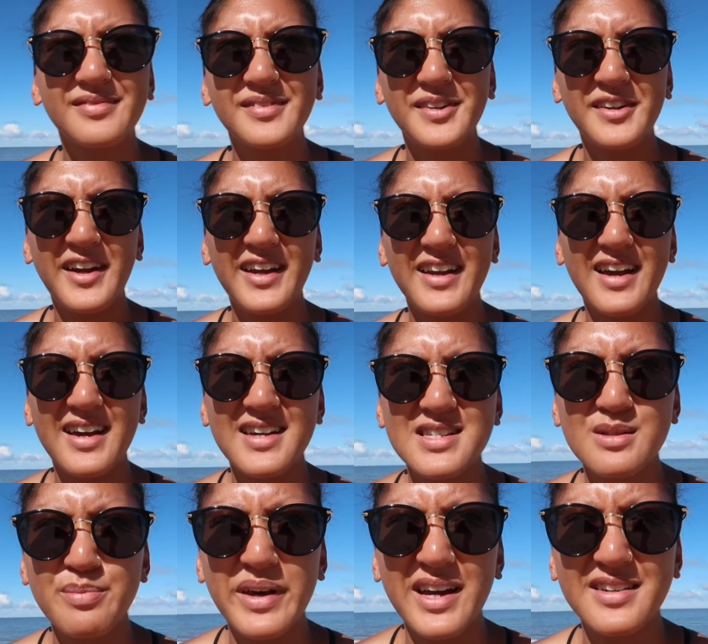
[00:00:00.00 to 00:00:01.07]
Alright
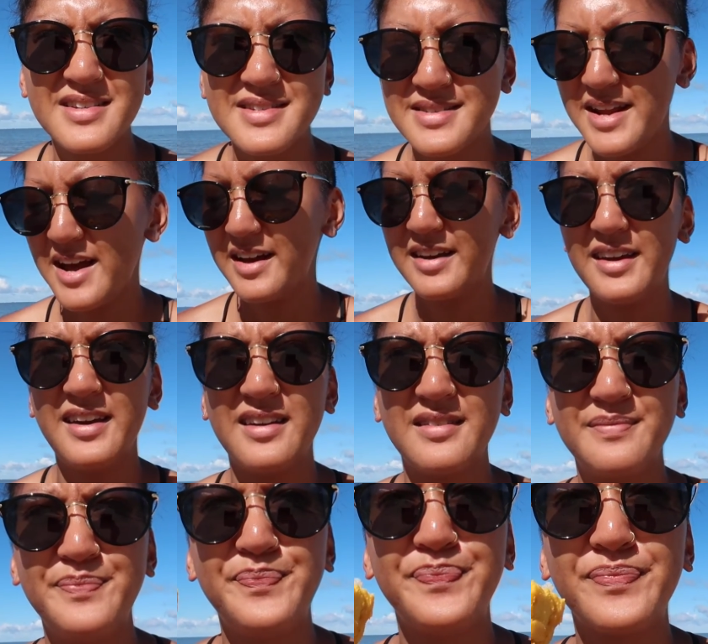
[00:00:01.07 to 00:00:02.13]
guys, back to snacking.
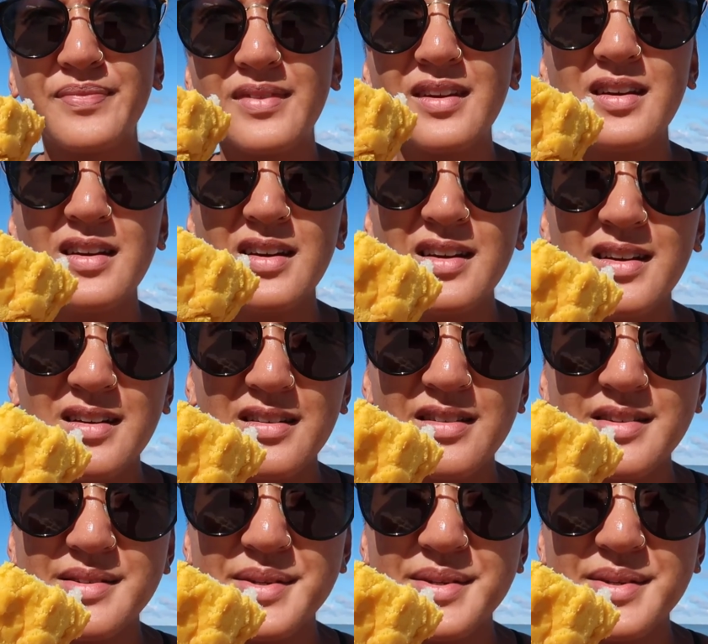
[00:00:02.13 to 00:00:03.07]
This